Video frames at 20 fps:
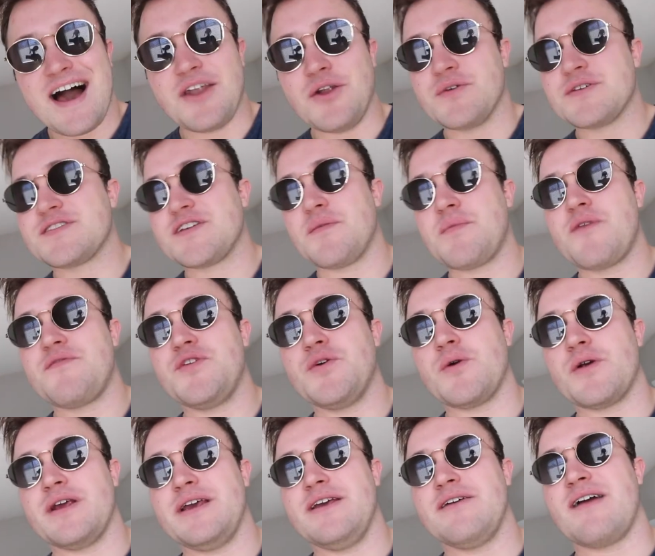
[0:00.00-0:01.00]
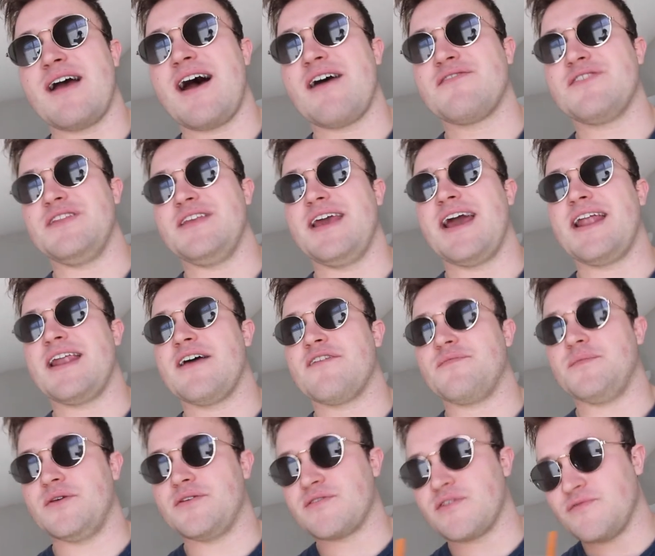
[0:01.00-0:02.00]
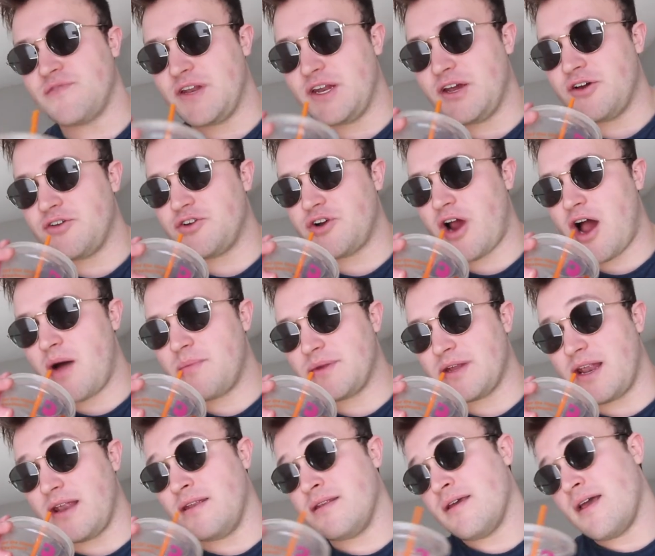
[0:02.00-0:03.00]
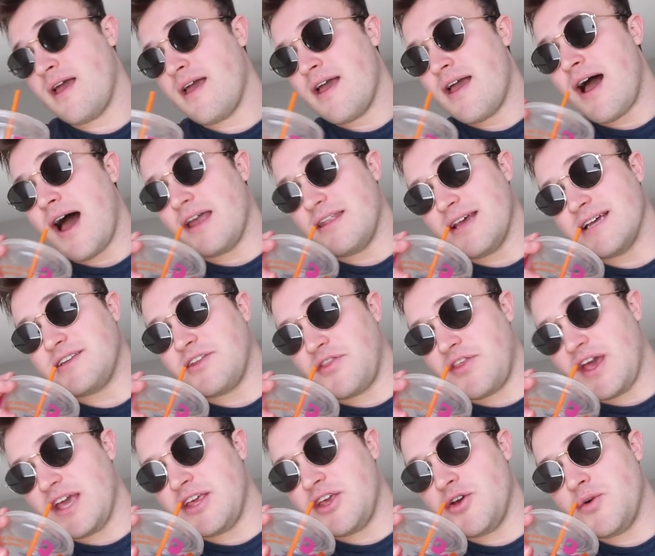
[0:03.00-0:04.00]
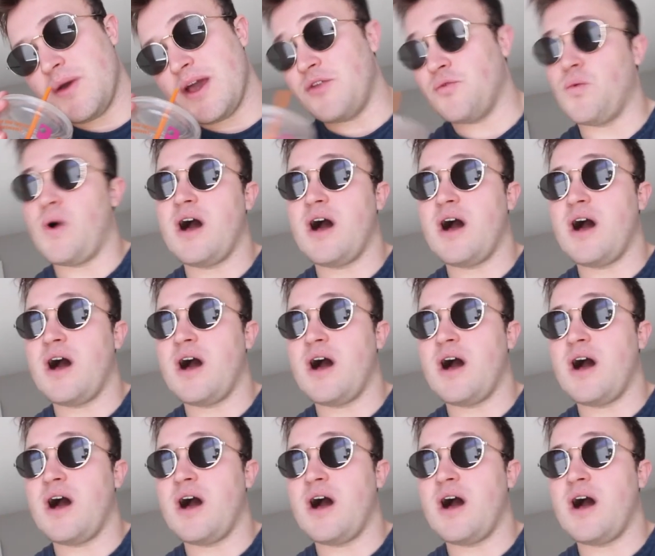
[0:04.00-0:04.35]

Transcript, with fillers: I know some of you are here after the NF music video dropped, and I'd like to thank you and